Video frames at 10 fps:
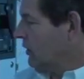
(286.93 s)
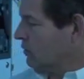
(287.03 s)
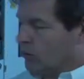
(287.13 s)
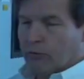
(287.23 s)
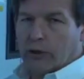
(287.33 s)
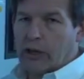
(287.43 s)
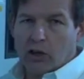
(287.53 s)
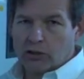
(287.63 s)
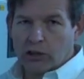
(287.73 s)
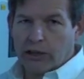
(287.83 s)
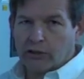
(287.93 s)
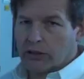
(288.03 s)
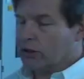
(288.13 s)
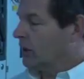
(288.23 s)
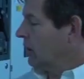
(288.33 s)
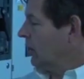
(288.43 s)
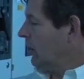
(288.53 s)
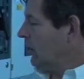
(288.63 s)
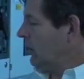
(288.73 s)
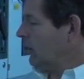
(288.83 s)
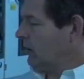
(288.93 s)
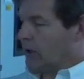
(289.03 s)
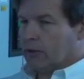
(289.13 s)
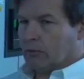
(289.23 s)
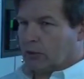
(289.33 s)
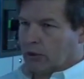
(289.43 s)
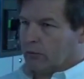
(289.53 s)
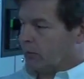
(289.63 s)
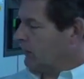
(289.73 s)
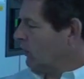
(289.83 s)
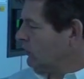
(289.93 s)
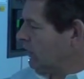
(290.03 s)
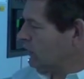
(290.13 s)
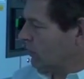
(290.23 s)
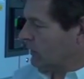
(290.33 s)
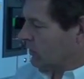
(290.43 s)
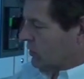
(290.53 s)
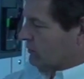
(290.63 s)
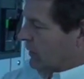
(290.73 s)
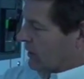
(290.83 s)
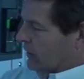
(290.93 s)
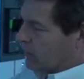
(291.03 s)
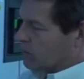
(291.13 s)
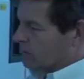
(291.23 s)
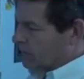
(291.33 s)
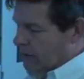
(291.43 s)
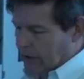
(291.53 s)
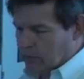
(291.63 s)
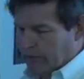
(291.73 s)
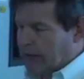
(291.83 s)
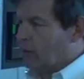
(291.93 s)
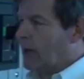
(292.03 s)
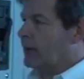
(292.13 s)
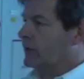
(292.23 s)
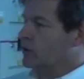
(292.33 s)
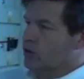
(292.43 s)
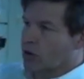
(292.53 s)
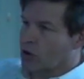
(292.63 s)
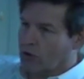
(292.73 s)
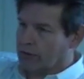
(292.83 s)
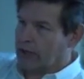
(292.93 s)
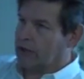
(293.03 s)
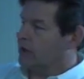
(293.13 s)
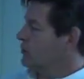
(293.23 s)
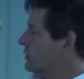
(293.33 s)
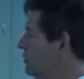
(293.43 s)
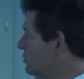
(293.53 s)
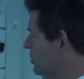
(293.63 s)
They're all fully isolated. So on day 2, we can just plug those in without having to turn off any of the critical